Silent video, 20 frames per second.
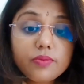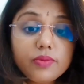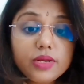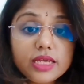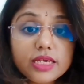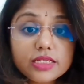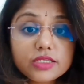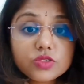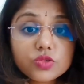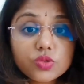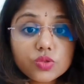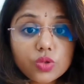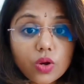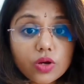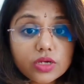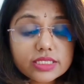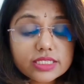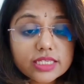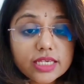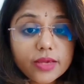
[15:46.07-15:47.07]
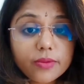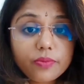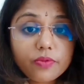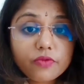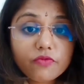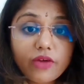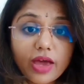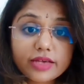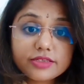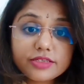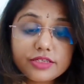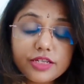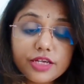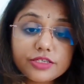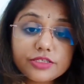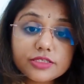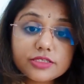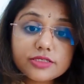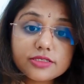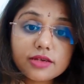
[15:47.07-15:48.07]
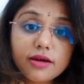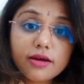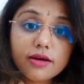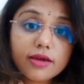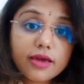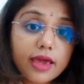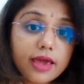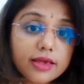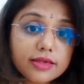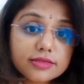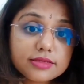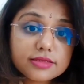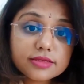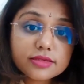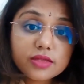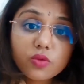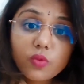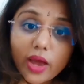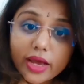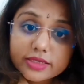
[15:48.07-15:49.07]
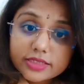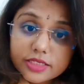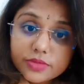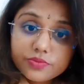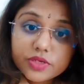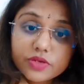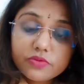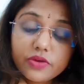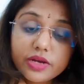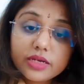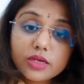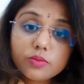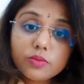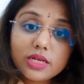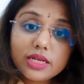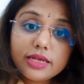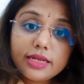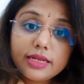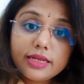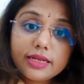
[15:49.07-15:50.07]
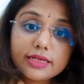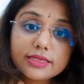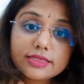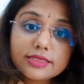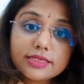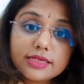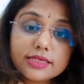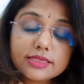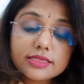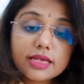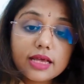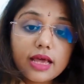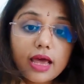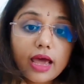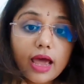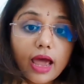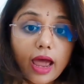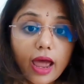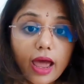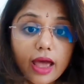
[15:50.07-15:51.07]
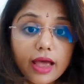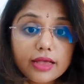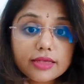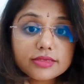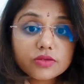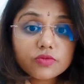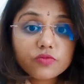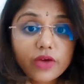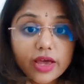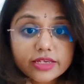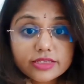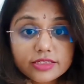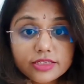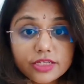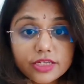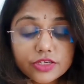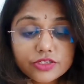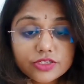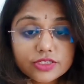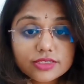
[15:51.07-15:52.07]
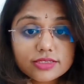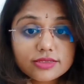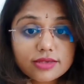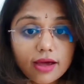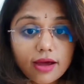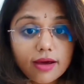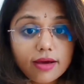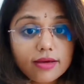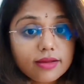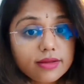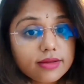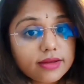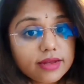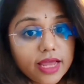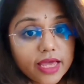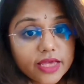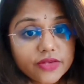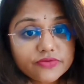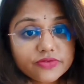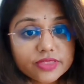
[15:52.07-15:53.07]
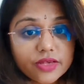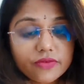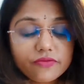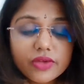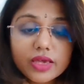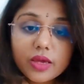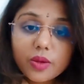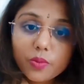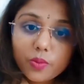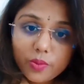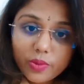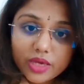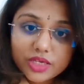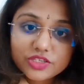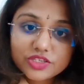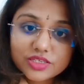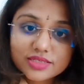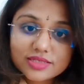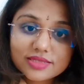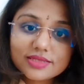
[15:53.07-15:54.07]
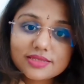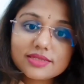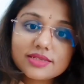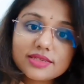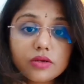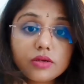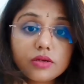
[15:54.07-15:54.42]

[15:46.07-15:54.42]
Please do not skip vaccinations against the vaccine preventable illnesses, as vaccinations are life-saving measures.